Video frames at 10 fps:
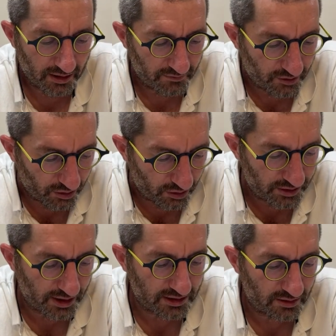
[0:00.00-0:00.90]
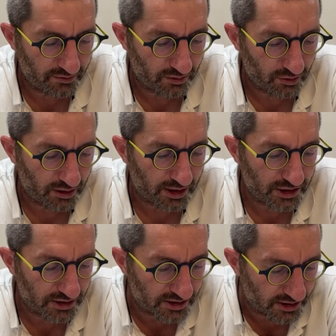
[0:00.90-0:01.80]
V'od hiyatzavir ruach, and she
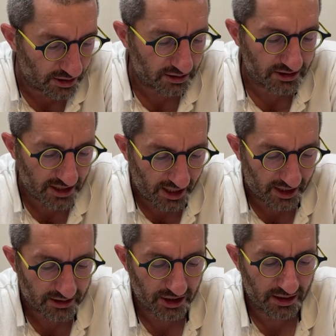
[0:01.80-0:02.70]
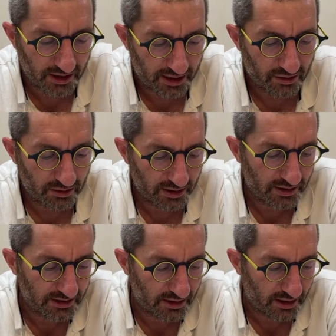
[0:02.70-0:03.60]
is still sad. She'ina yichola
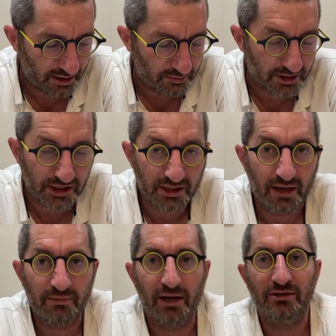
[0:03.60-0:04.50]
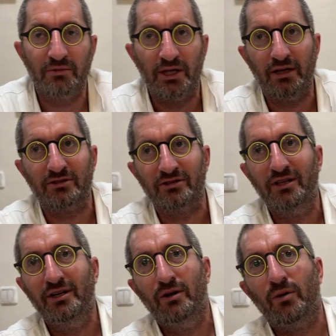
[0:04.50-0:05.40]
linaseh acher, but she can't marry someone else.
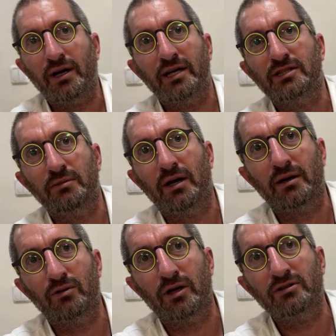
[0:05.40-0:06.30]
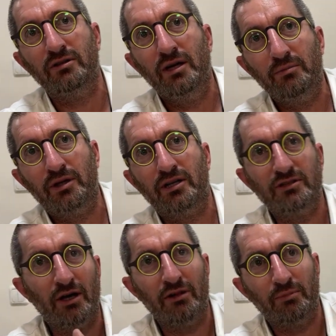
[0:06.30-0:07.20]
Why can't she marry anyone else? Because the
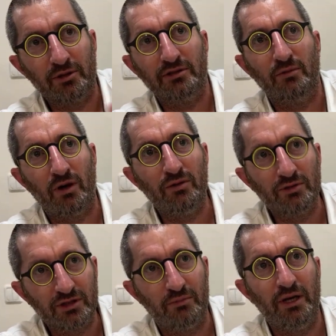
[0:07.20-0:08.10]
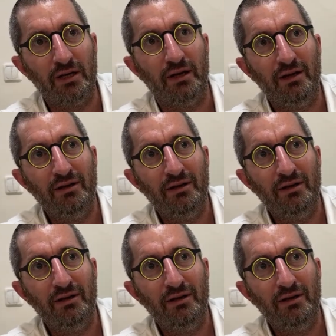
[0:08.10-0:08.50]
other person, the one who was committed,